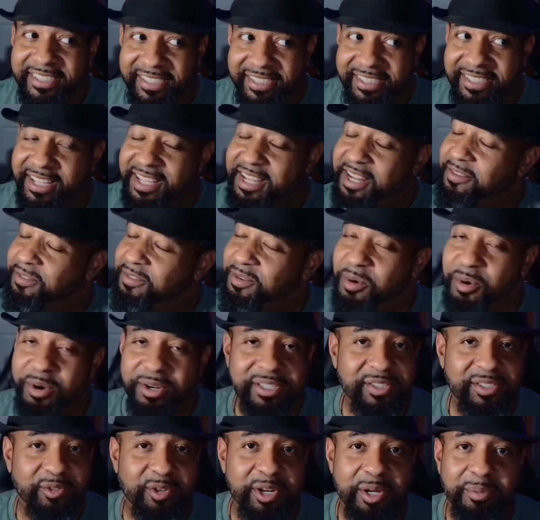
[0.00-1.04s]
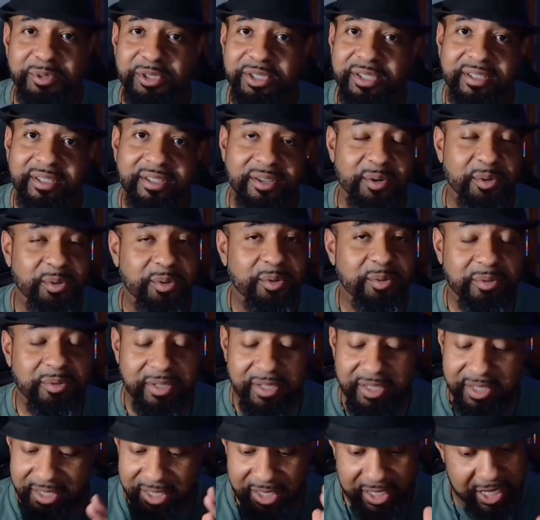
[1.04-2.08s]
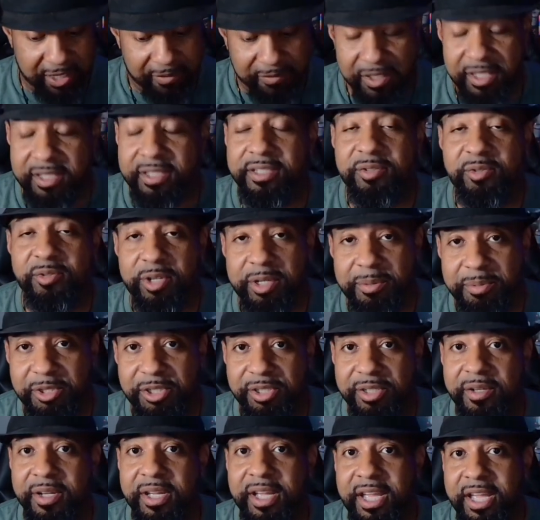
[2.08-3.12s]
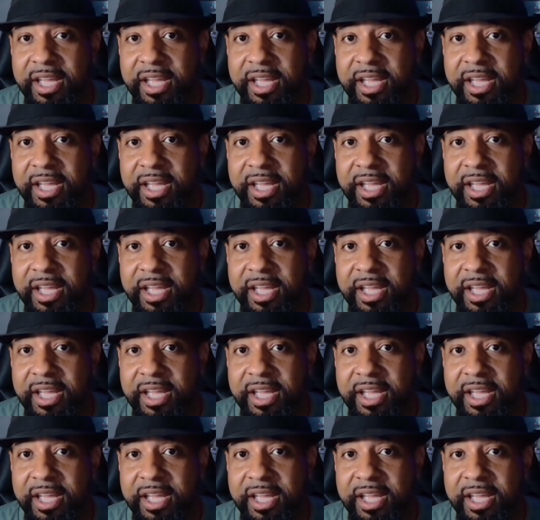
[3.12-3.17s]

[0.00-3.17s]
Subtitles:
and of course, scripture, Hoodoo lives in the scripture.